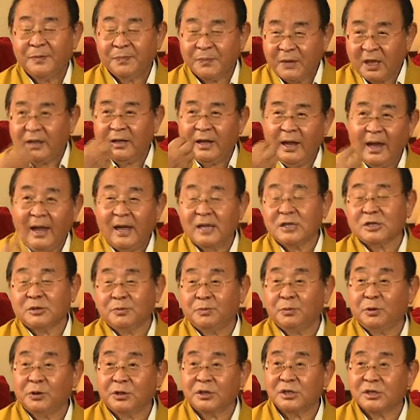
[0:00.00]
and the
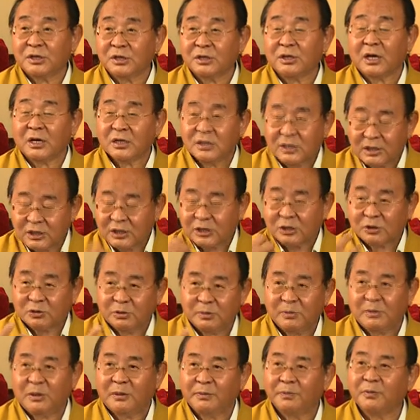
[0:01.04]
asambodhicitta is
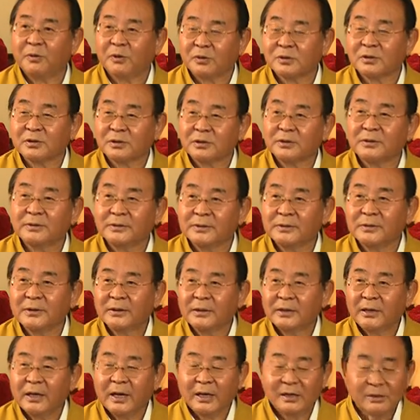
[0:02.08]
extremely important.
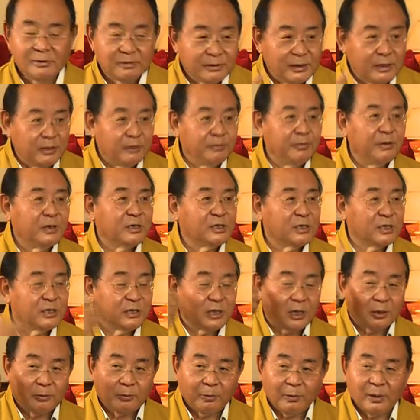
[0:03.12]
And really wishing
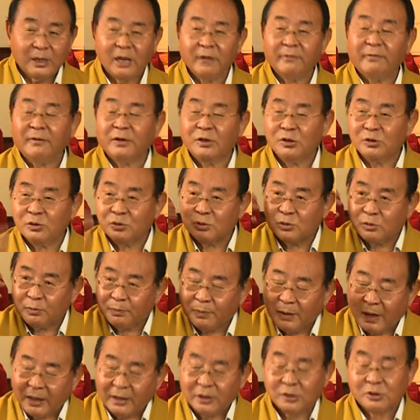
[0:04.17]
that whatever you do,
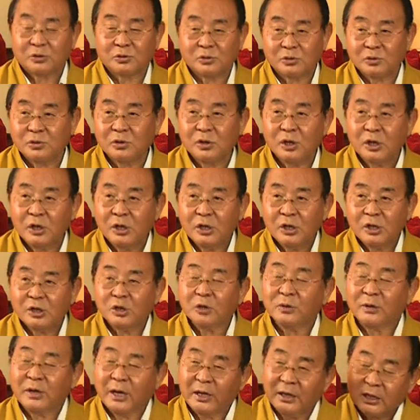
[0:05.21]
practice you do,
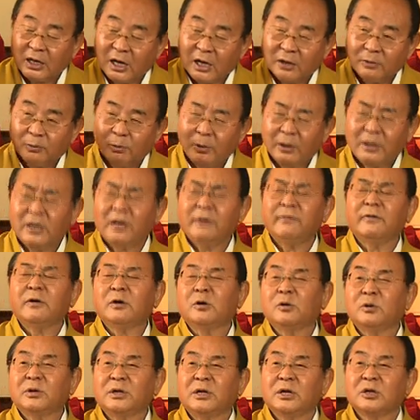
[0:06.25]
you dedicate, whatever
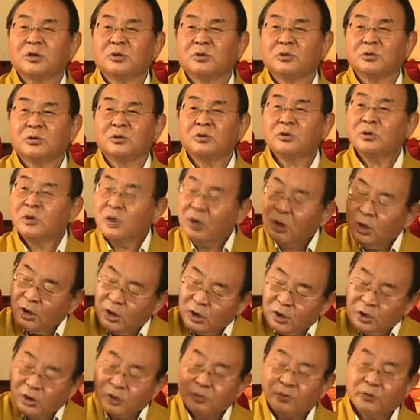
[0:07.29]
good things you do,
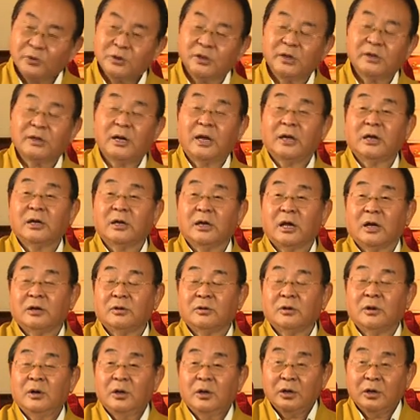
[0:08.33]
you put the dedicate
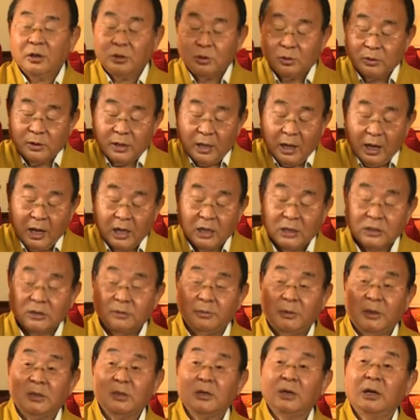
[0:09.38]
to the
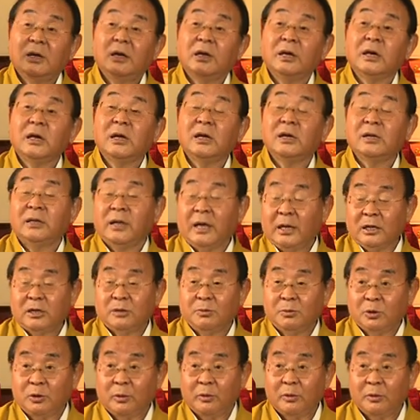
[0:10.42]
ultimate
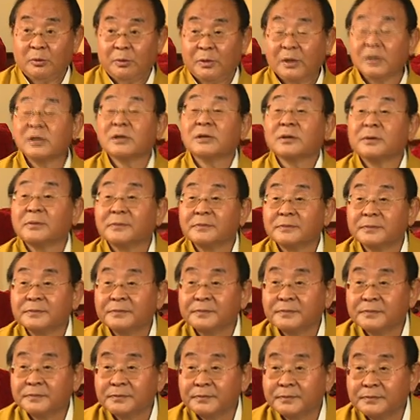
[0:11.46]
enlightenment of all beings.
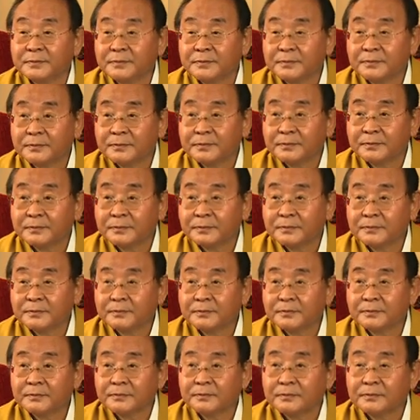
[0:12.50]
And it couldn't get more
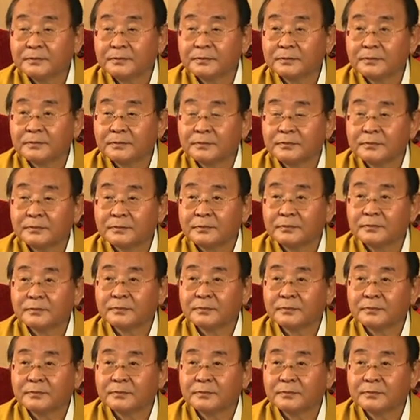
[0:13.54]
simpler and